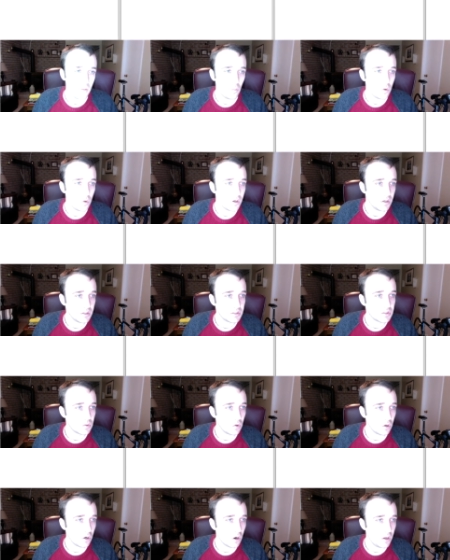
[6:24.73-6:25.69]
was
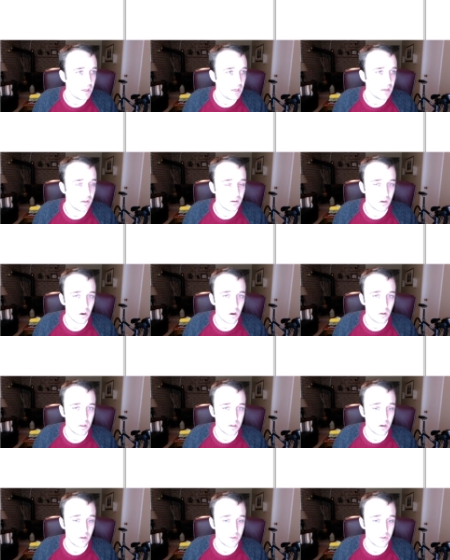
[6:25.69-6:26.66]
it
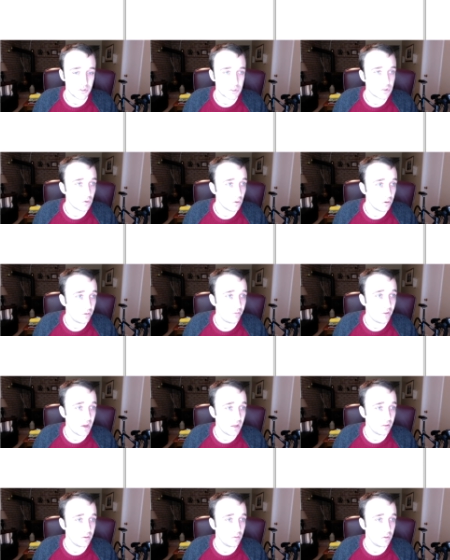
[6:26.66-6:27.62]
calling on the stored
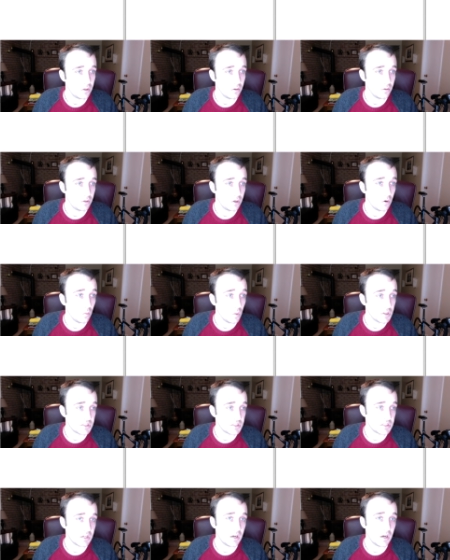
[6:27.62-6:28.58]
value here, yo,
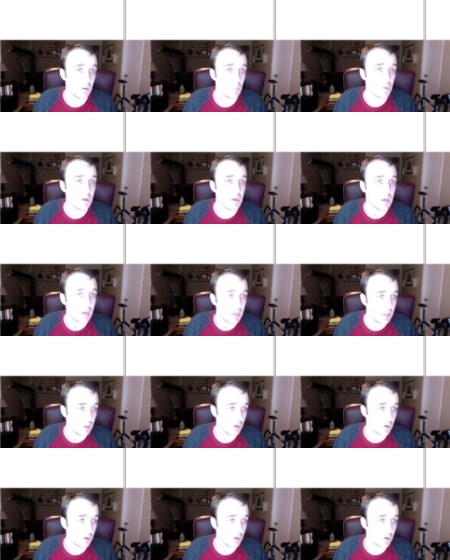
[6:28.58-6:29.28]
what's up, in our